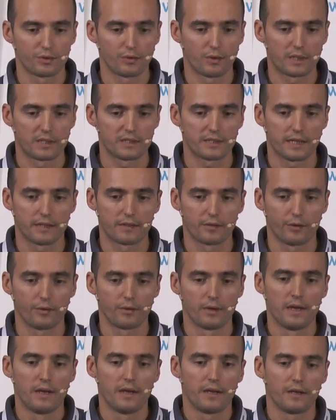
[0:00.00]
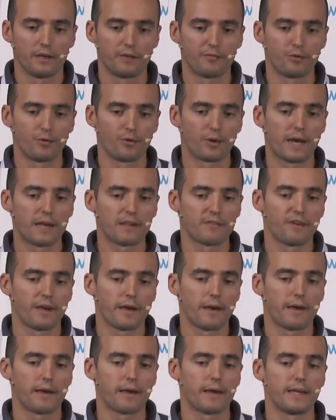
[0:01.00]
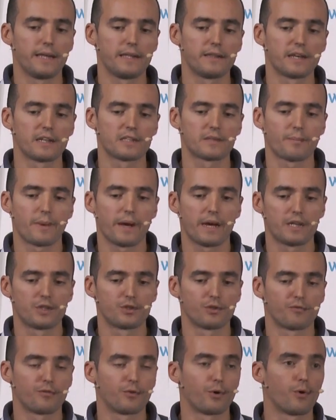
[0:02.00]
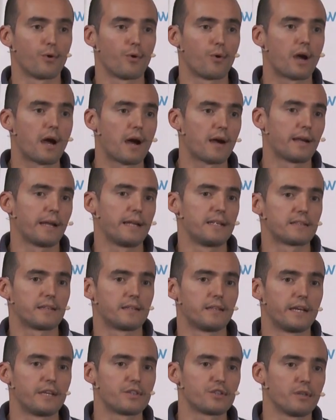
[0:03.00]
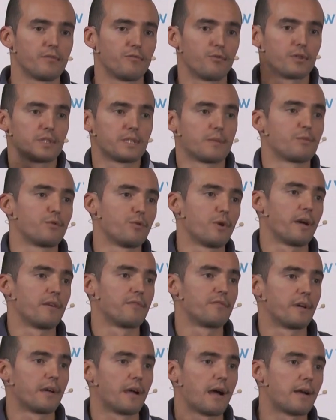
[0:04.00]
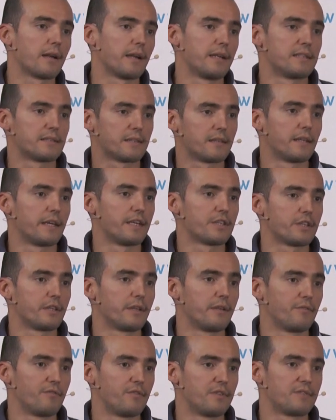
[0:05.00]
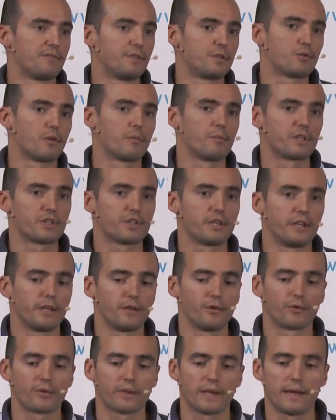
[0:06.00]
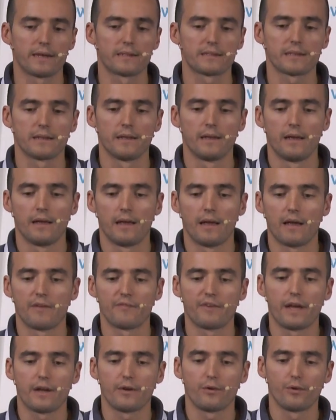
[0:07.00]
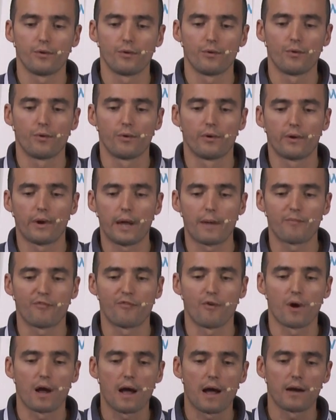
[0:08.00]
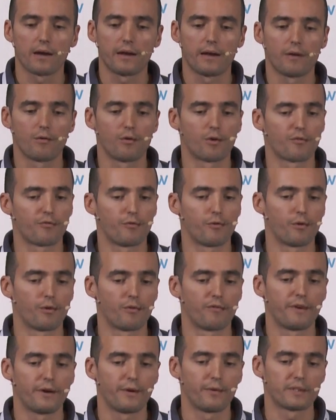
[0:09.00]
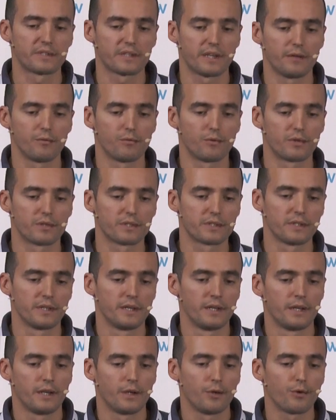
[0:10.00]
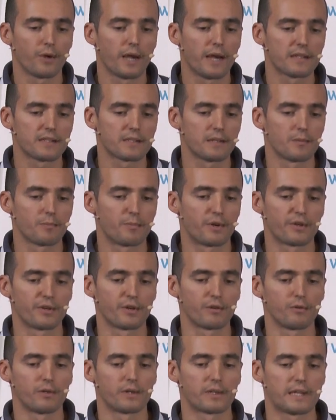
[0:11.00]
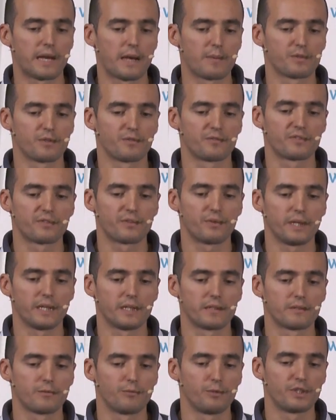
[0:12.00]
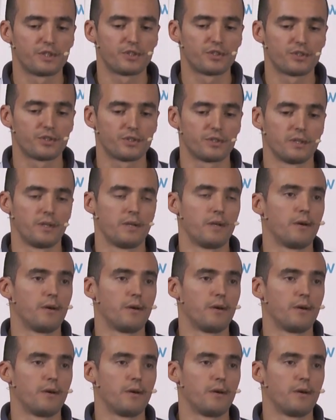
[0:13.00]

you understand. If you get the index page of your Ganglia installation, for example, you have a Ganglia installation in this virtual machine in your test, and then you grep for Ganglia or for various keywords, you get some particular types of strings which